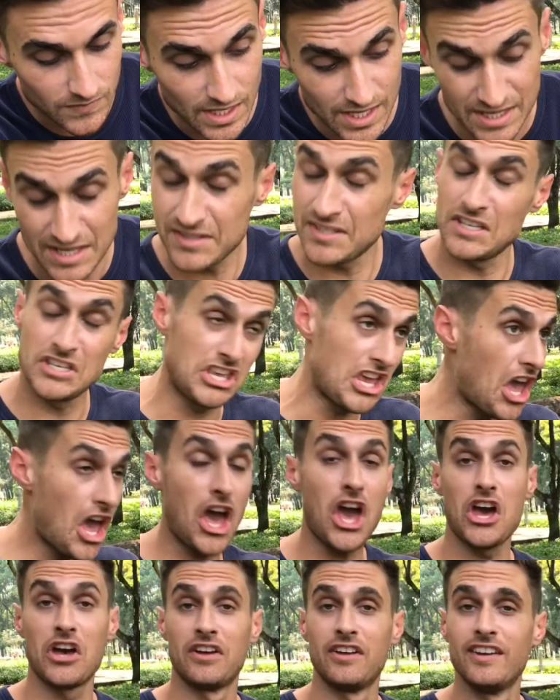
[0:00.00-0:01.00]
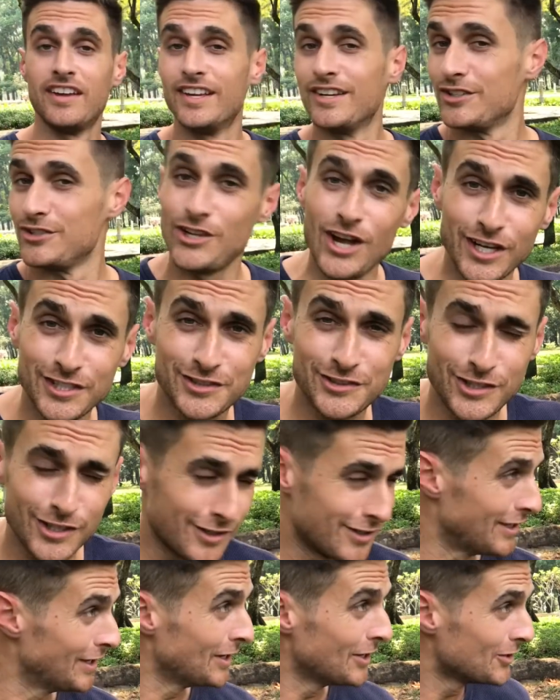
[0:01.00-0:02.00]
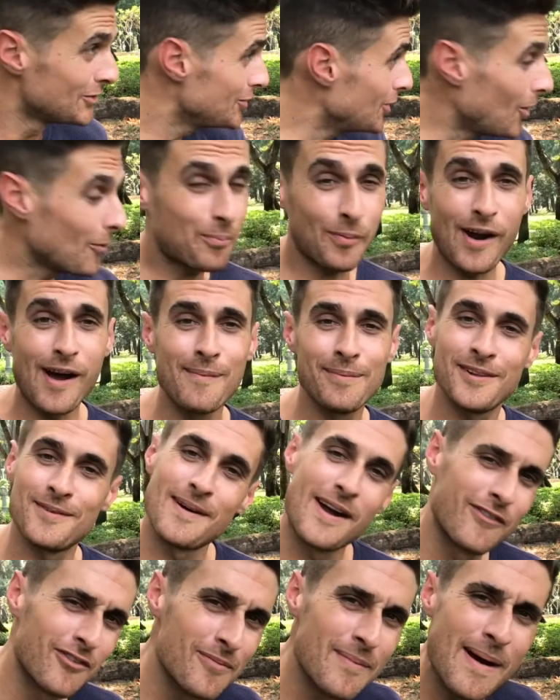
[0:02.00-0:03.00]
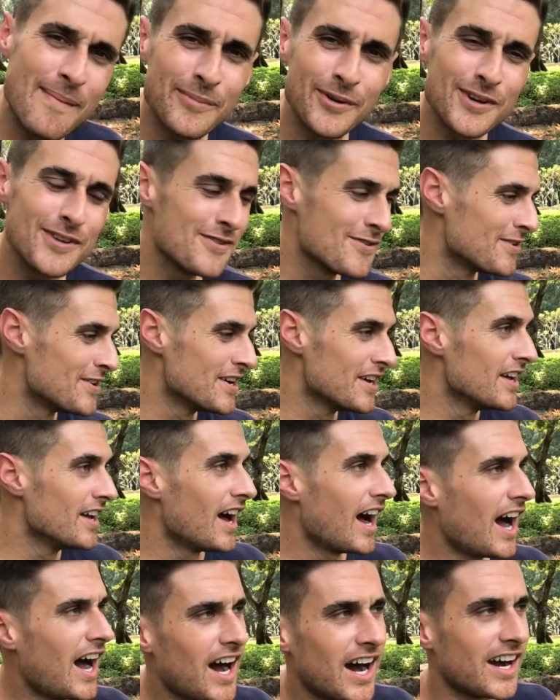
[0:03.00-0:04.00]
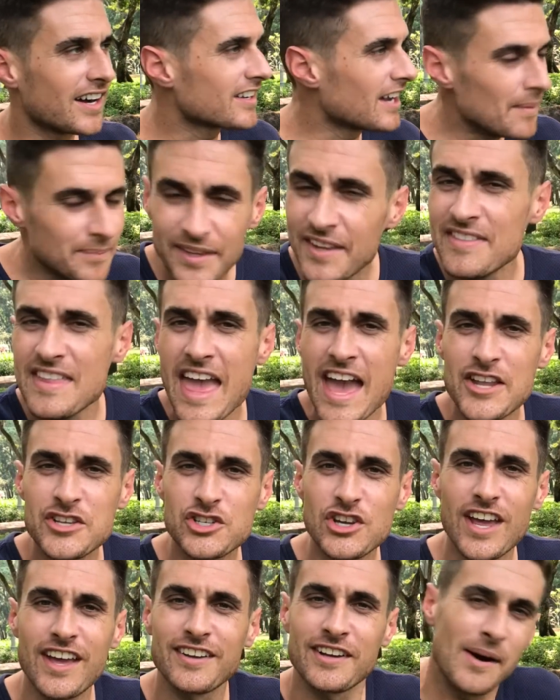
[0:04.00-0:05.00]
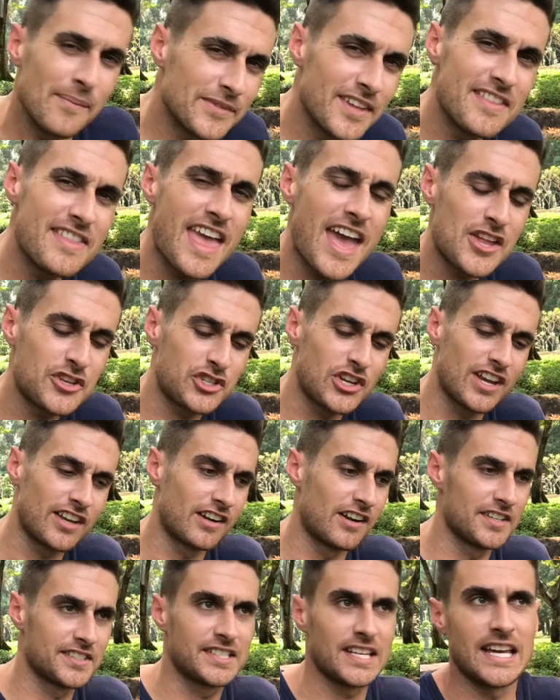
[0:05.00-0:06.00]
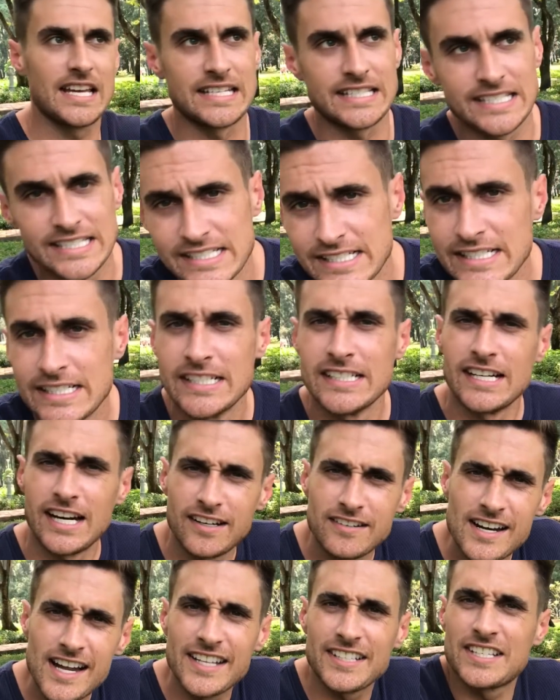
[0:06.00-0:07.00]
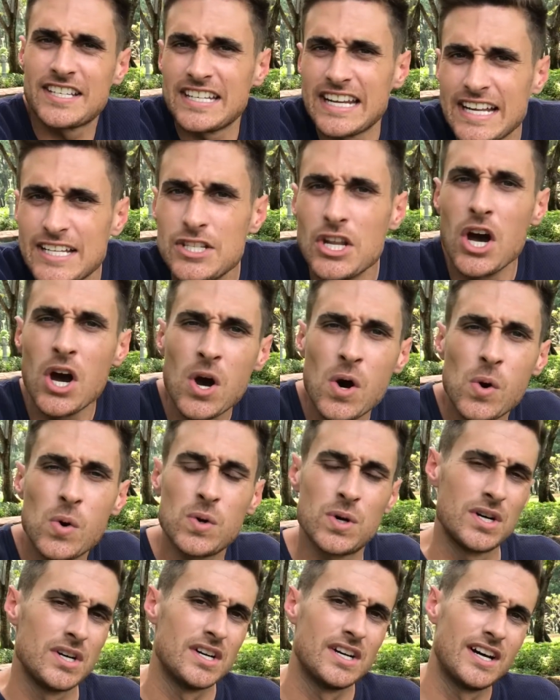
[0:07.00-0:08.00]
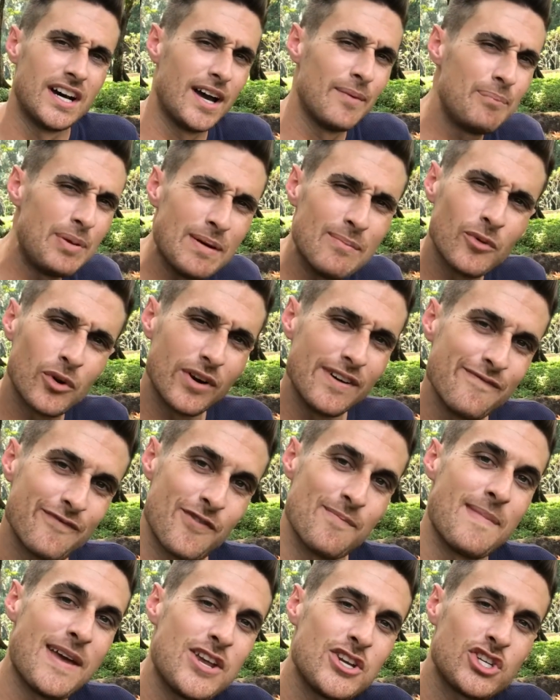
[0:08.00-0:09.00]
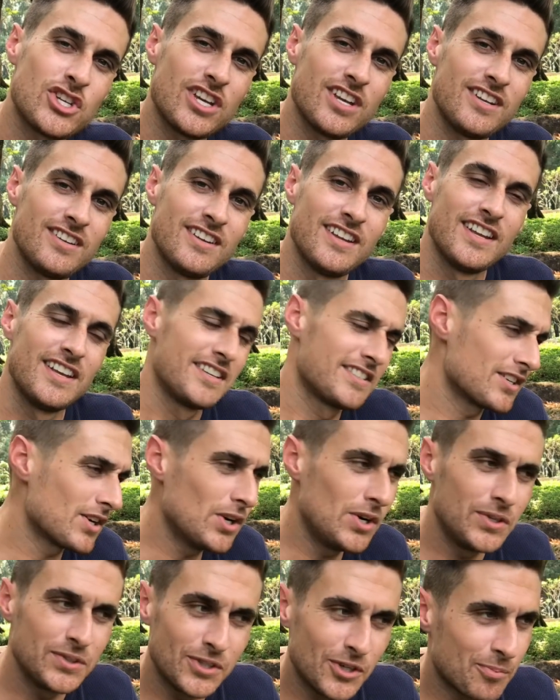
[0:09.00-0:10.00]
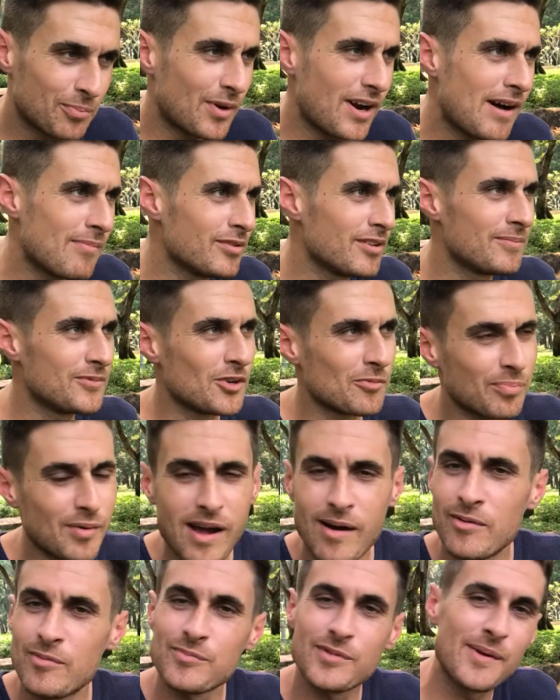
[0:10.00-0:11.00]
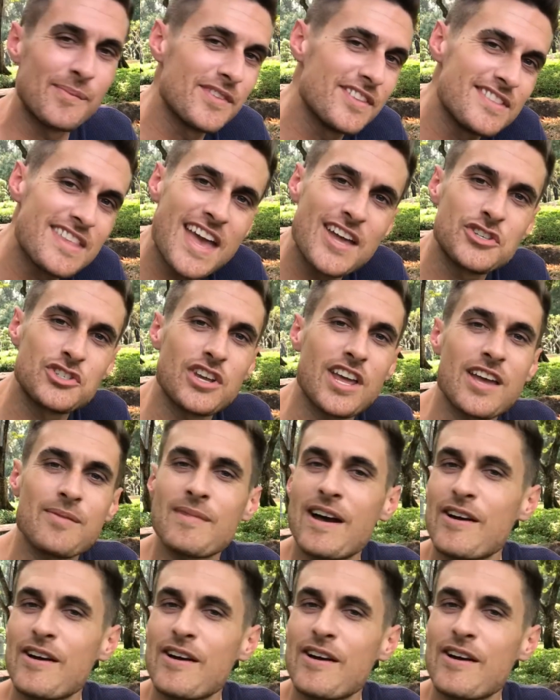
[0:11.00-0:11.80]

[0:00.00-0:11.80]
And he's like, yeah, Dustin, no problem. I remember you. Come to Nha Trang, come to Nha Trang. And I was like, all right, can I know a bit more information? He's like, oh, no problem, come to Nha Trang,